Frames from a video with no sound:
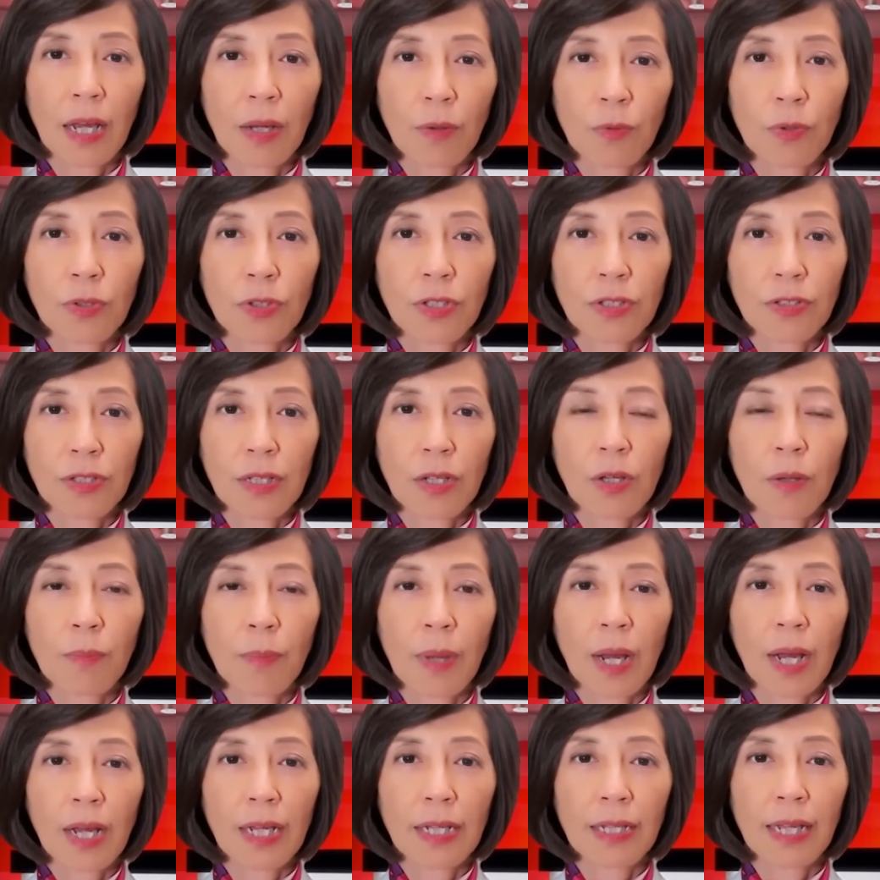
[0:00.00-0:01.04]
which is the
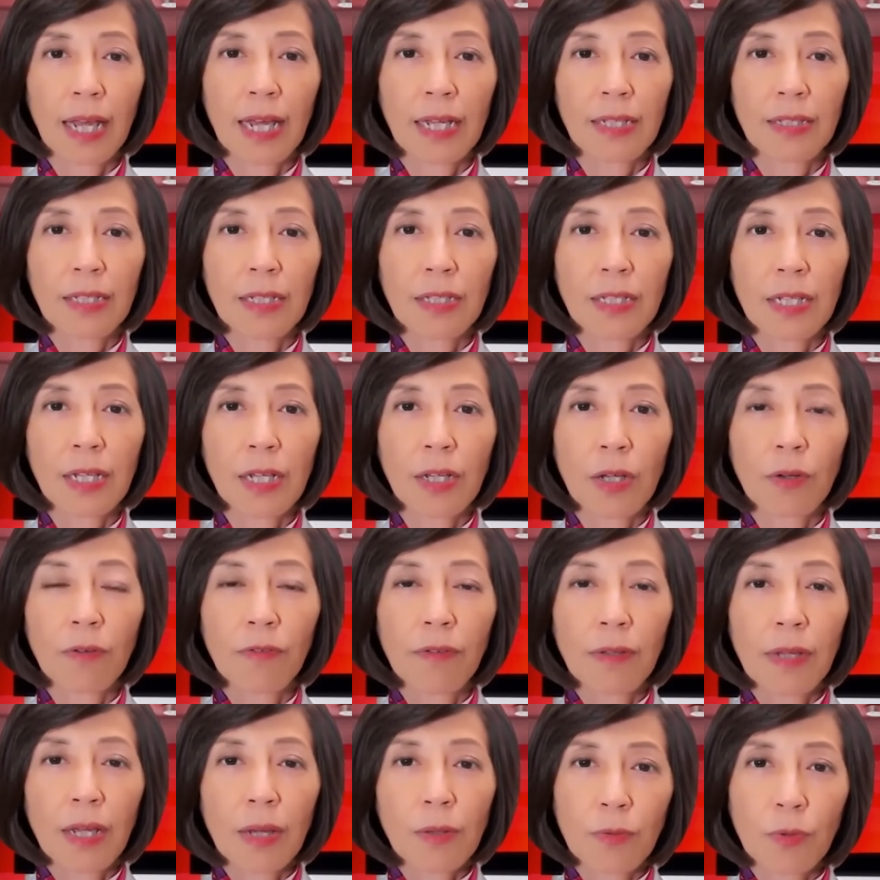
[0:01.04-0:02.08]
combined entity of
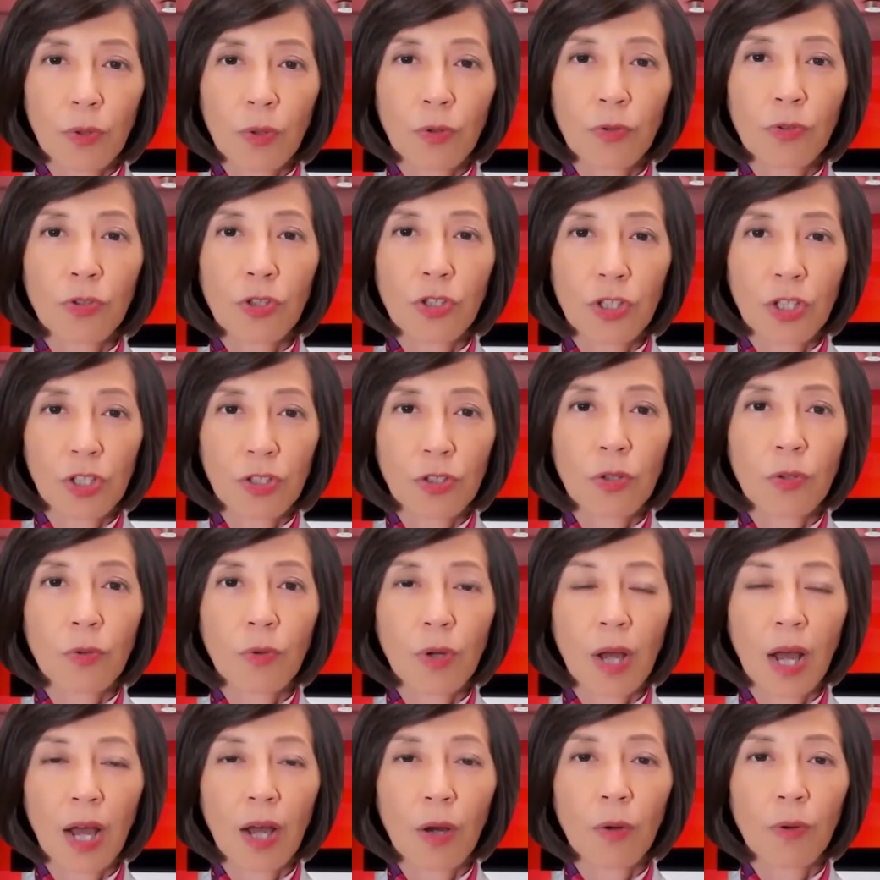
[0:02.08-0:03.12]
Ningbo
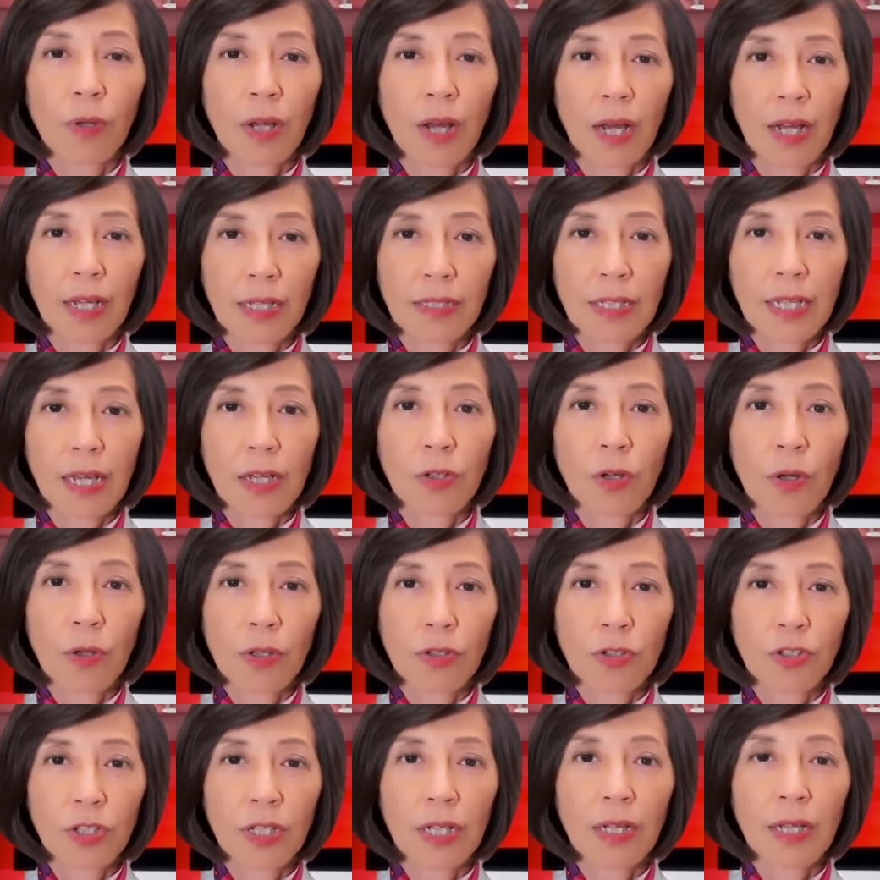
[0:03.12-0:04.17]
Xinyu Aolai
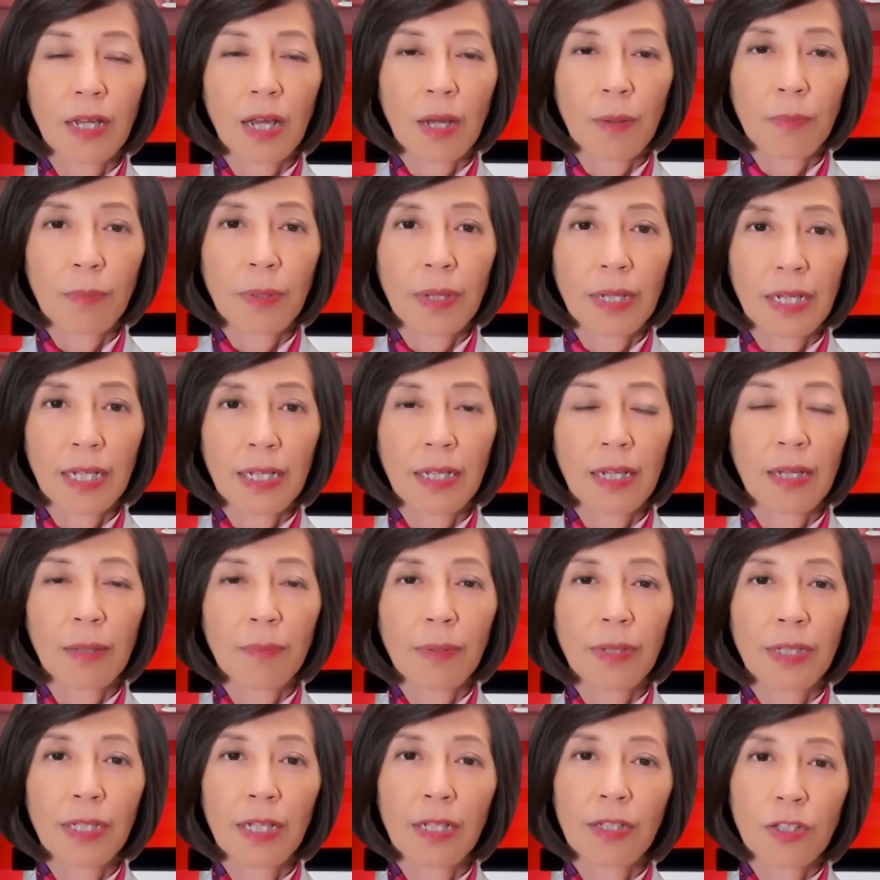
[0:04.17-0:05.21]
Technology Company
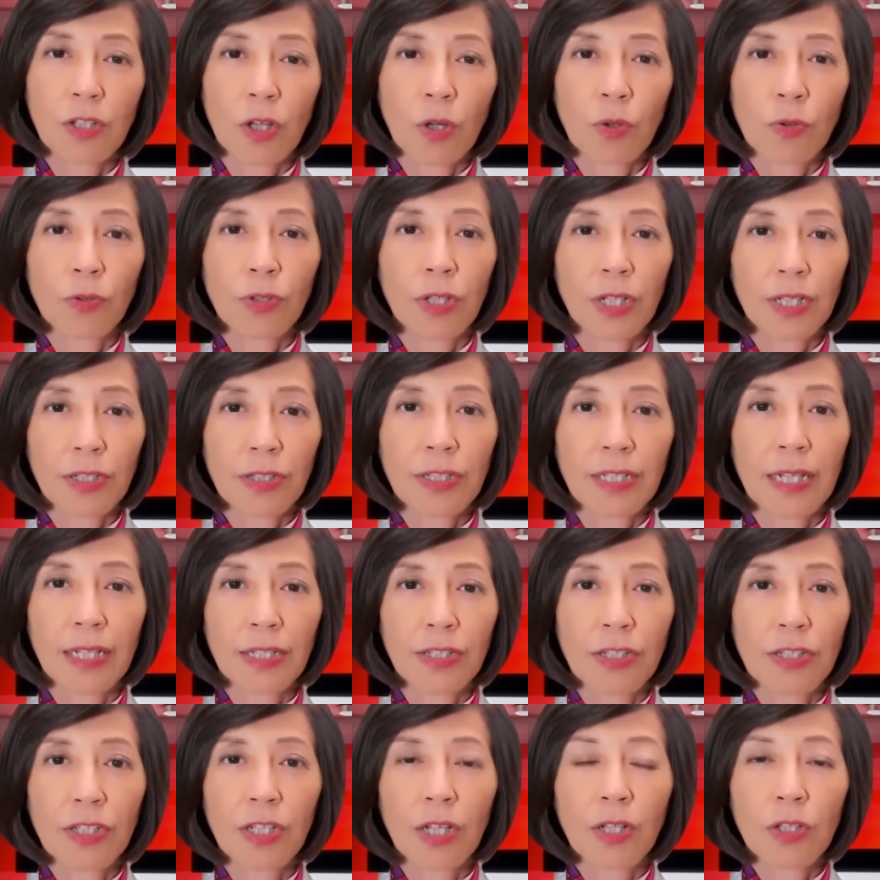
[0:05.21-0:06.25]
Limited's holdings in
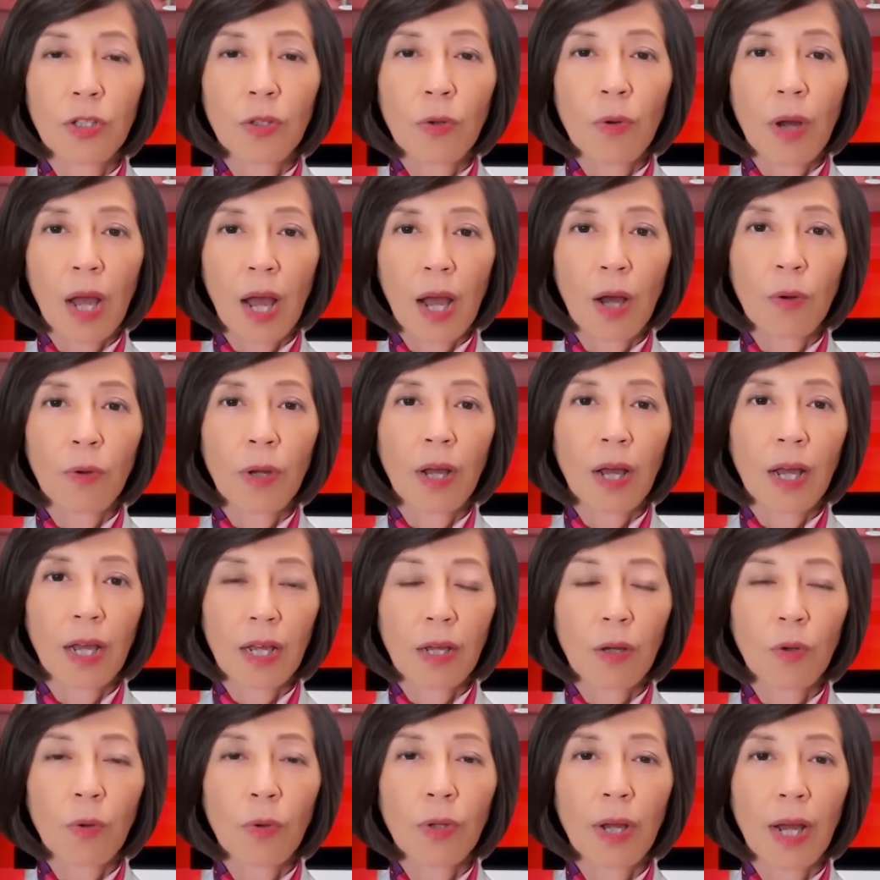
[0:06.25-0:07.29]
Xinyu
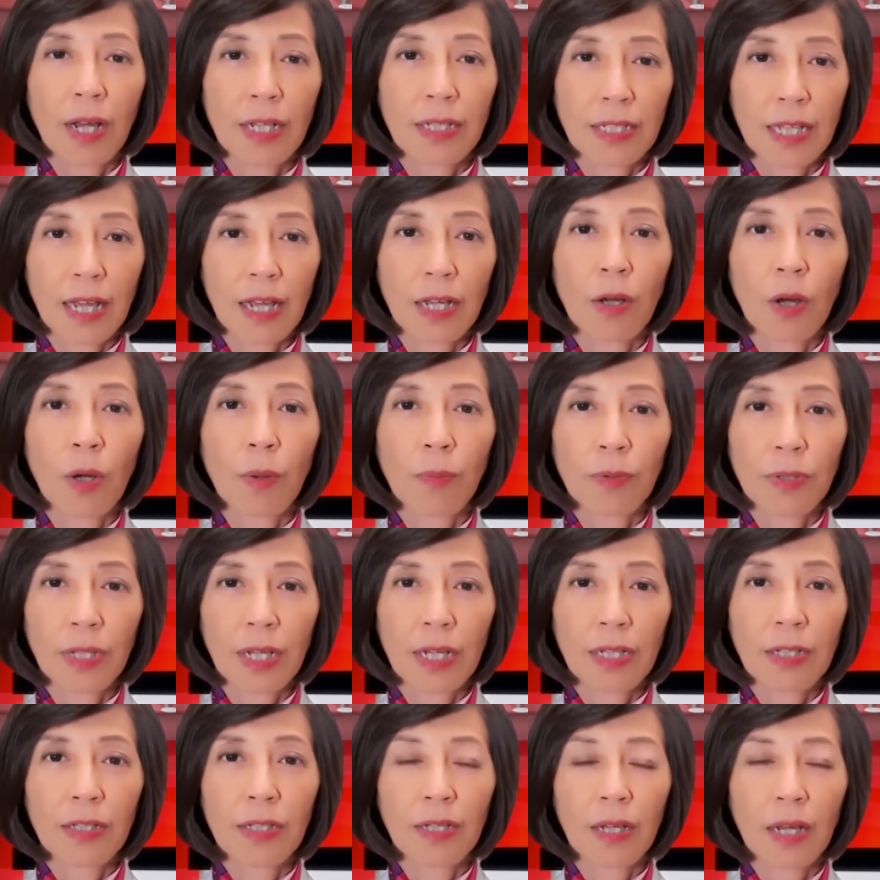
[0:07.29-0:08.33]
Aolai Olitech
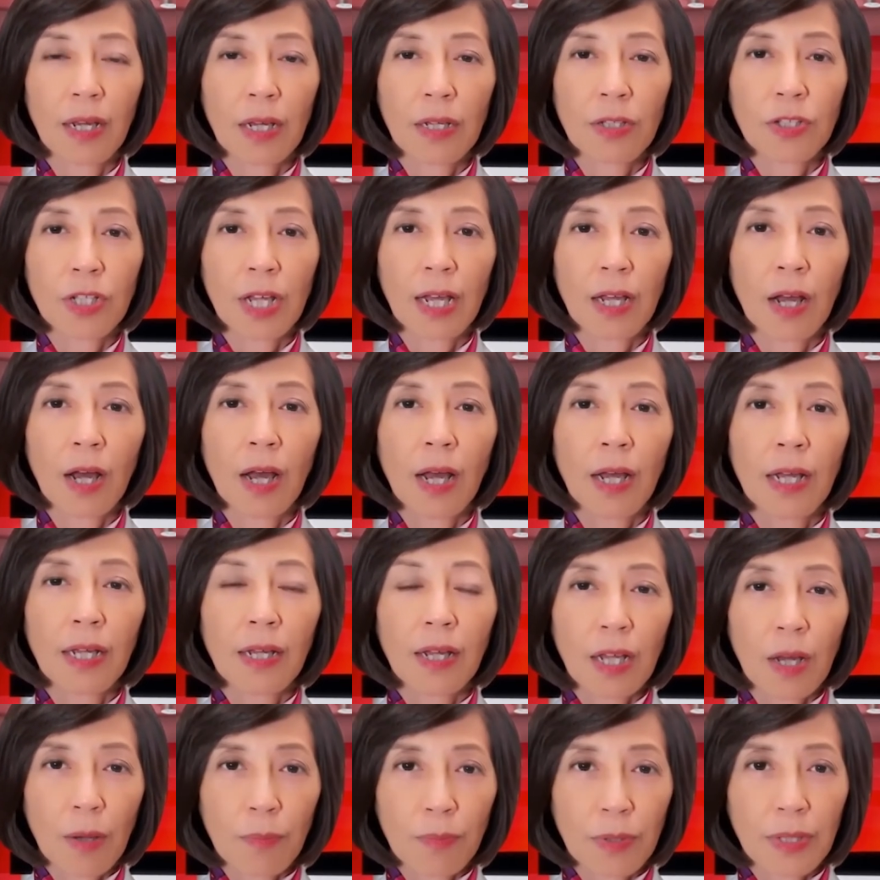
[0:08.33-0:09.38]
Optics, Shanghai
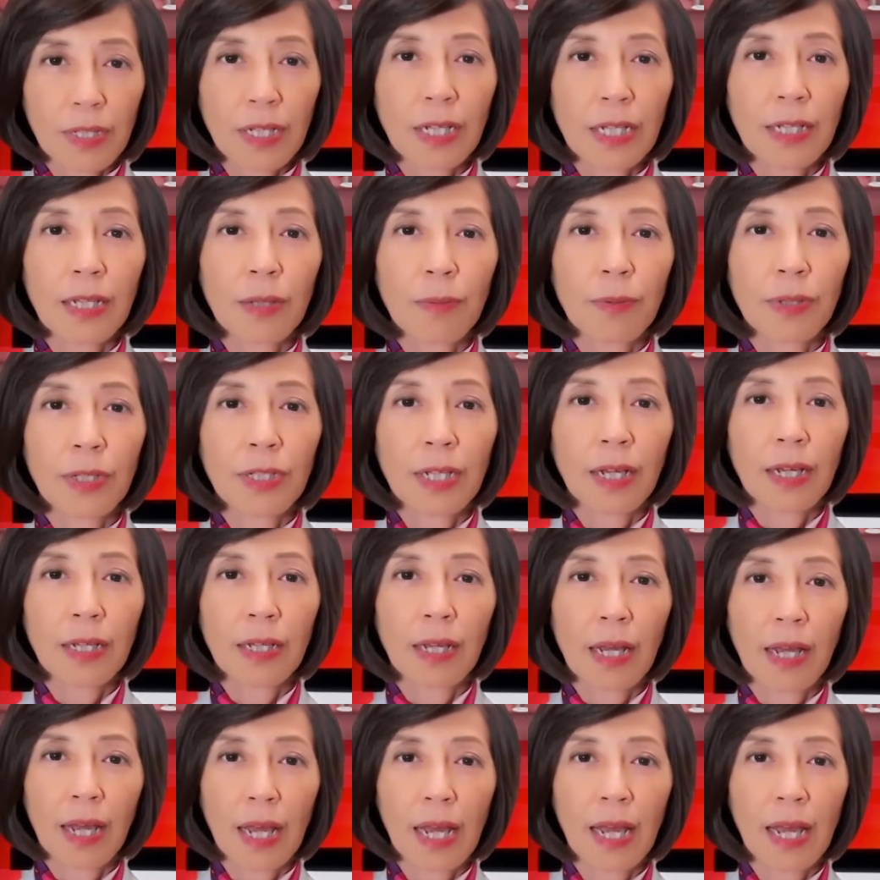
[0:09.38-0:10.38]
Company Limited,